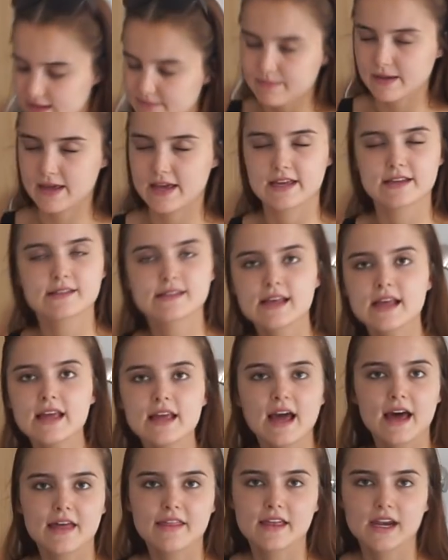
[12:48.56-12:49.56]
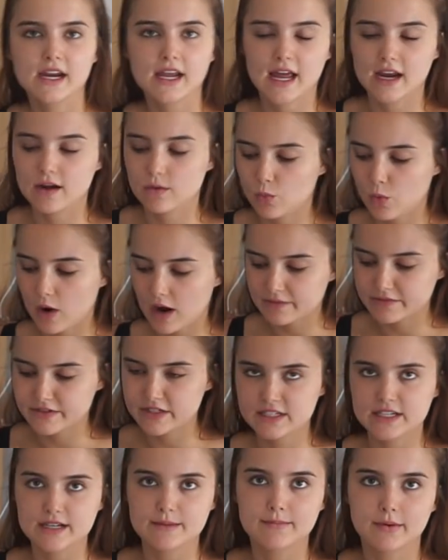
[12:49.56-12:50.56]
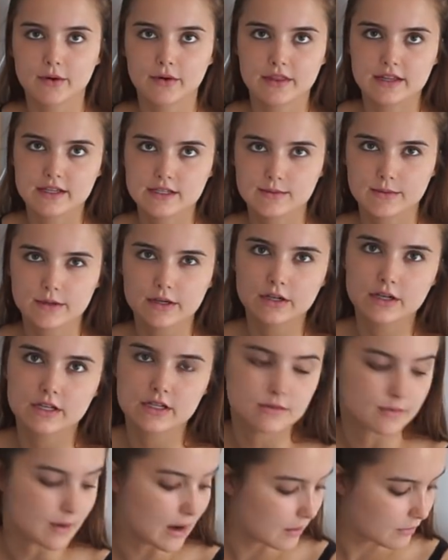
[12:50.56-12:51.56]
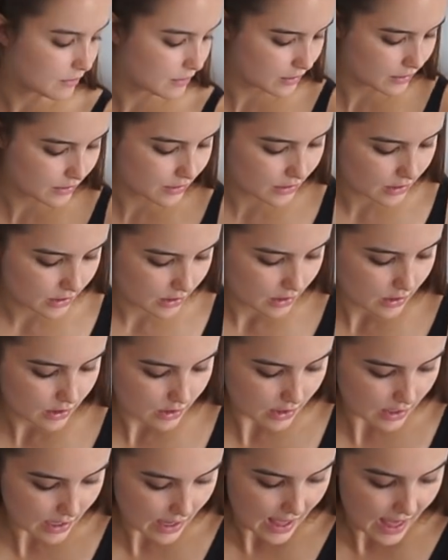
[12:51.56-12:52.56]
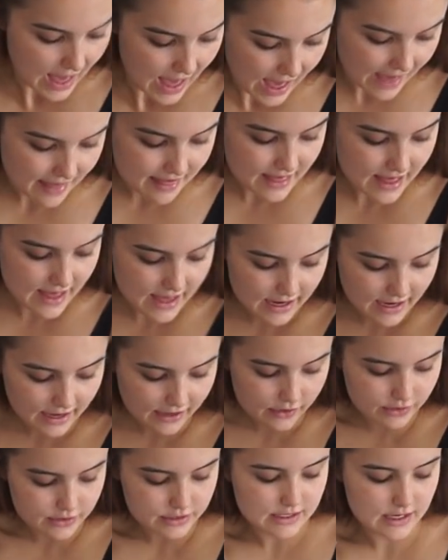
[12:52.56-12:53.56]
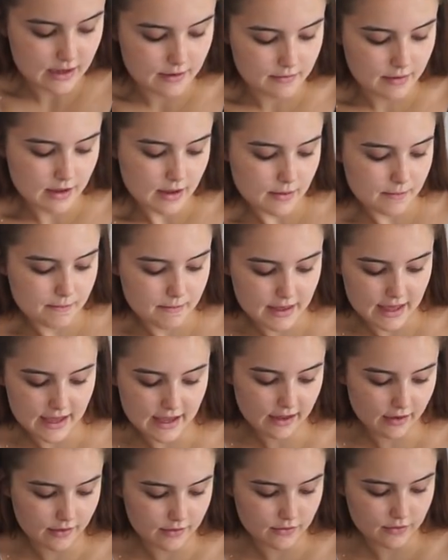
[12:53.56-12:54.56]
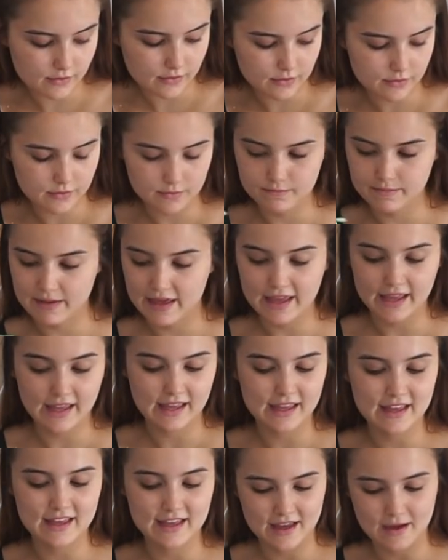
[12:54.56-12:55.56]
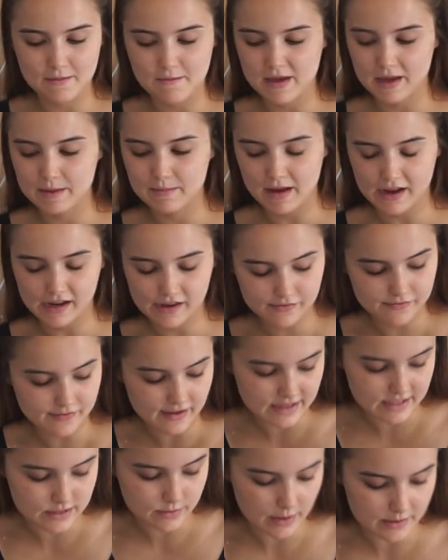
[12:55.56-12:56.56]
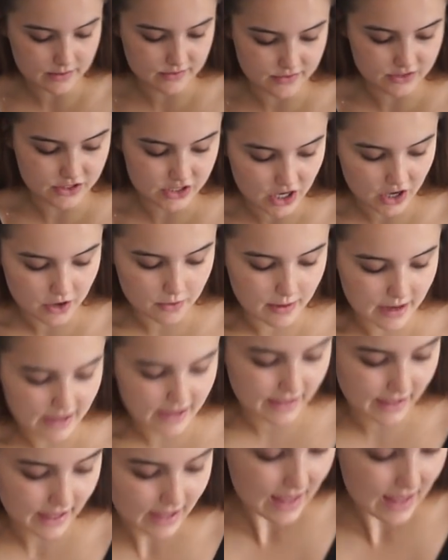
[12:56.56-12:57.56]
in the biz. And then again, we'll have to depot this one as well. And then I got some a big pack of face wipes for show week.